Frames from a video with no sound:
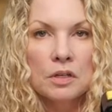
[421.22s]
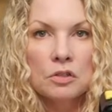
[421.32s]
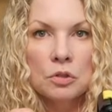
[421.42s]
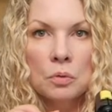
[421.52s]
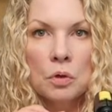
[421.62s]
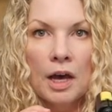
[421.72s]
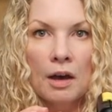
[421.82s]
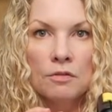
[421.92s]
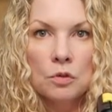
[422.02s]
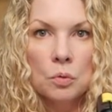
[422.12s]
because you will
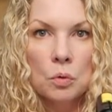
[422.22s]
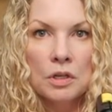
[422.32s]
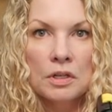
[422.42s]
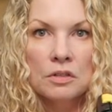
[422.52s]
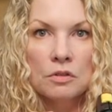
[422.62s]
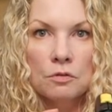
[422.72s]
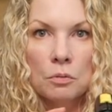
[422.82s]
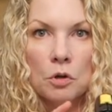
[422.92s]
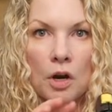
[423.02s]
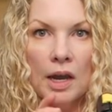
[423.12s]
have noise
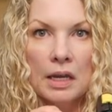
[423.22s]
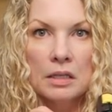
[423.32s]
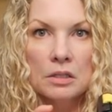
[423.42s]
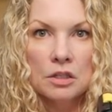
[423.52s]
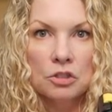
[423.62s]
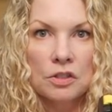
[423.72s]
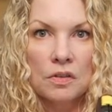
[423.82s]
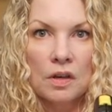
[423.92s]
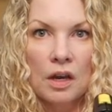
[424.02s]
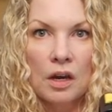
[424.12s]
from your hand touching
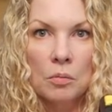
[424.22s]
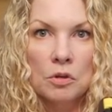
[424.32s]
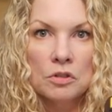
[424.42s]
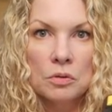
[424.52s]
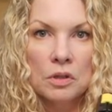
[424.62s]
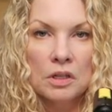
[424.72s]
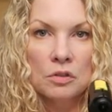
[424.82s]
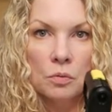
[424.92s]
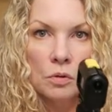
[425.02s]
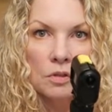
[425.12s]
the camera. So it
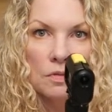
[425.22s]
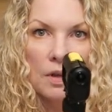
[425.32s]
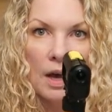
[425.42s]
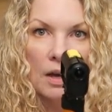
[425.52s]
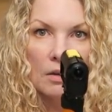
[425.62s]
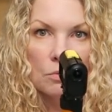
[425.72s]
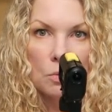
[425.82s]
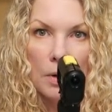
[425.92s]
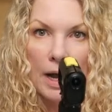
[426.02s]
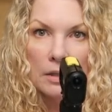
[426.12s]
gets rid of that
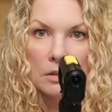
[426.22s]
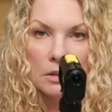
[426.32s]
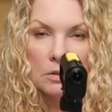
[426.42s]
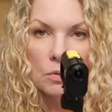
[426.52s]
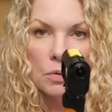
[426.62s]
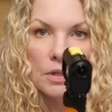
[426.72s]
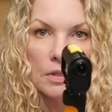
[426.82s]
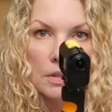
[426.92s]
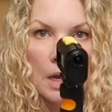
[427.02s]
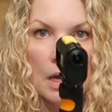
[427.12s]
rattling
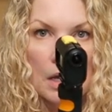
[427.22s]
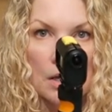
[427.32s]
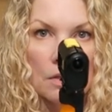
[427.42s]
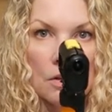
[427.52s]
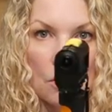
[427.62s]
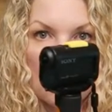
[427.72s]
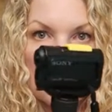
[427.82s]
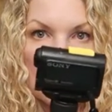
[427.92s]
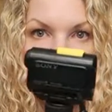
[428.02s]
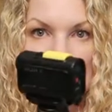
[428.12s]
noise. Then
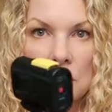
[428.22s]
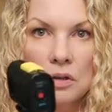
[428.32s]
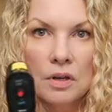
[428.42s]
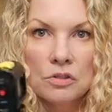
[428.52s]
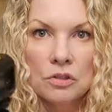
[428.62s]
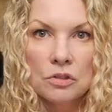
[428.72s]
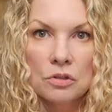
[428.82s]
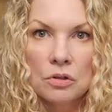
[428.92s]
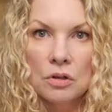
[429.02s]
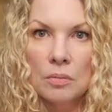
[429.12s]
also it allows you to
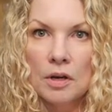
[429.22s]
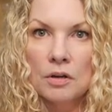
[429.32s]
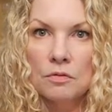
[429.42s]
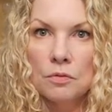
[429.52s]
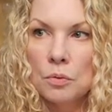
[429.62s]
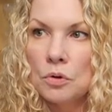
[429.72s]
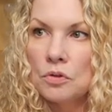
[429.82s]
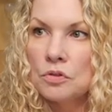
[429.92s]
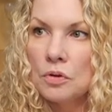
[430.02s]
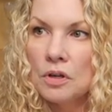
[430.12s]
turn it back and
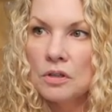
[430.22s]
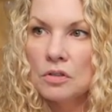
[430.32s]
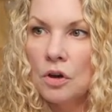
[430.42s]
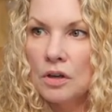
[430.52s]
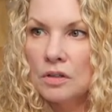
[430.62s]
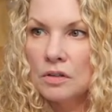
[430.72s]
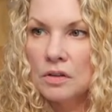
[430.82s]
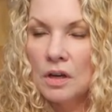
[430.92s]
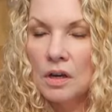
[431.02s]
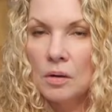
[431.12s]
forth. So I can talk into
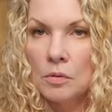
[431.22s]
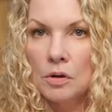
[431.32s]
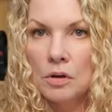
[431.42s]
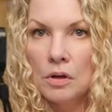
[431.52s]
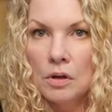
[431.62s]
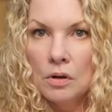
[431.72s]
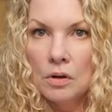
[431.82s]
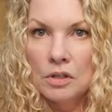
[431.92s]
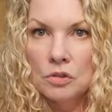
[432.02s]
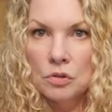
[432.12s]
the camera
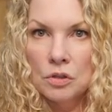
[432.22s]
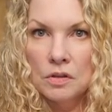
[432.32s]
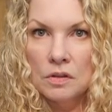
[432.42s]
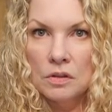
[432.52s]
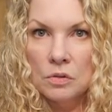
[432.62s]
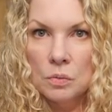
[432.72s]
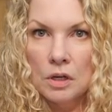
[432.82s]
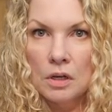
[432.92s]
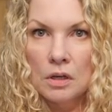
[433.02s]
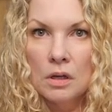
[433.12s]
or I can turn it this
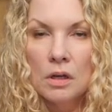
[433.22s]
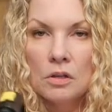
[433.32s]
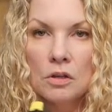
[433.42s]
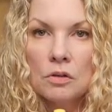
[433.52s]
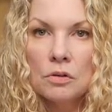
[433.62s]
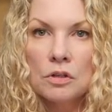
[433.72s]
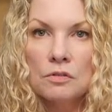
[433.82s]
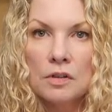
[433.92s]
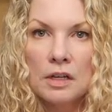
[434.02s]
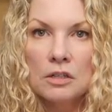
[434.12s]
way. Another
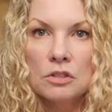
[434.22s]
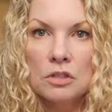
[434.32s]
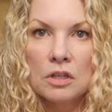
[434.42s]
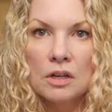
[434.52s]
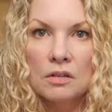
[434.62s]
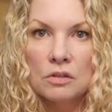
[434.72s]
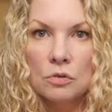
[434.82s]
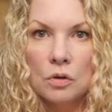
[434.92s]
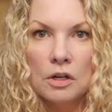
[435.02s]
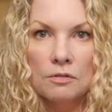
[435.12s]
advantage that I think is
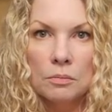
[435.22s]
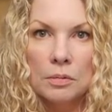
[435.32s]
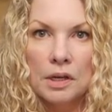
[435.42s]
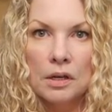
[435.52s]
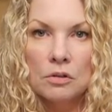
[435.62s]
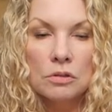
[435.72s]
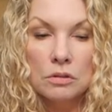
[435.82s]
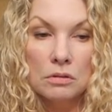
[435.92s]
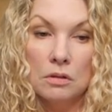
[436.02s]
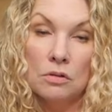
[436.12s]
great for beginners
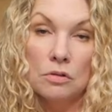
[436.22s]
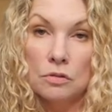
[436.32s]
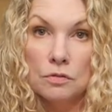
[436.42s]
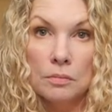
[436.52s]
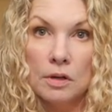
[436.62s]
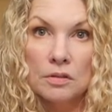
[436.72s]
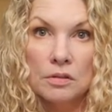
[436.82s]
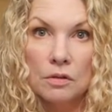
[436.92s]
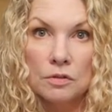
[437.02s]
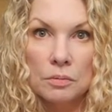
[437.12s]
and, and also for
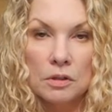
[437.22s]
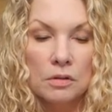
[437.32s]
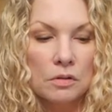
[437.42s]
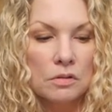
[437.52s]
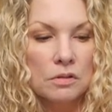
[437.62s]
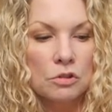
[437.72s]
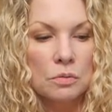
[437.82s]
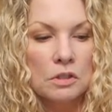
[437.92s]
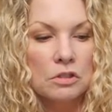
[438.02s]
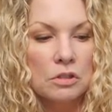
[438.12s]
myself, depending on the
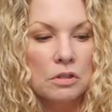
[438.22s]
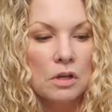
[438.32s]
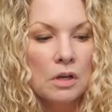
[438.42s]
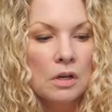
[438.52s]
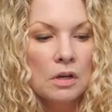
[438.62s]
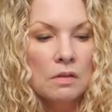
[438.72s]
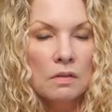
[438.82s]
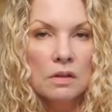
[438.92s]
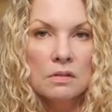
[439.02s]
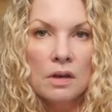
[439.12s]
situation,
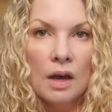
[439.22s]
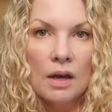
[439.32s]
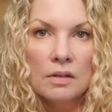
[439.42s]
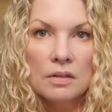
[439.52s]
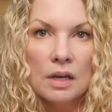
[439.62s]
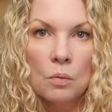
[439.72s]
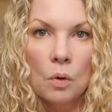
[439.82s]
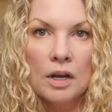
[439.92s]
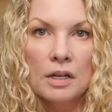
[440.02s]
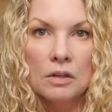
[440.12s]
this has a
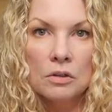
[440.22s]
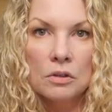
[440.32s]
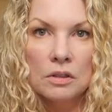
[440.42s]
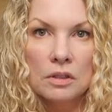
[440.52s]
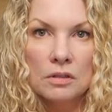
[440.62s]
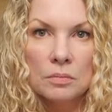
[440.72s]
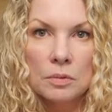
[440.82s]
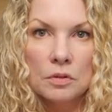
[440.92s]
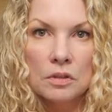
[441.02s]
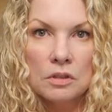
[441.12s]
wide angle lens
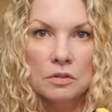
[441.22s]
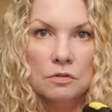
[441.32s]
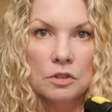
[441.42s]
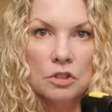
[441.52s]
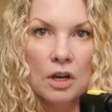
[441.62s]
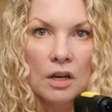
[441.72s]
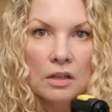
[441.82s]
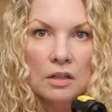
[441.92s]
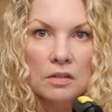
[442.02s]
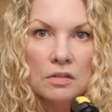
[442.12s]
built in. It's a
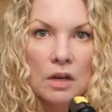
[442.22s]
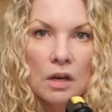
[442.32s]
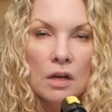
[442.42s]
fisheye lens.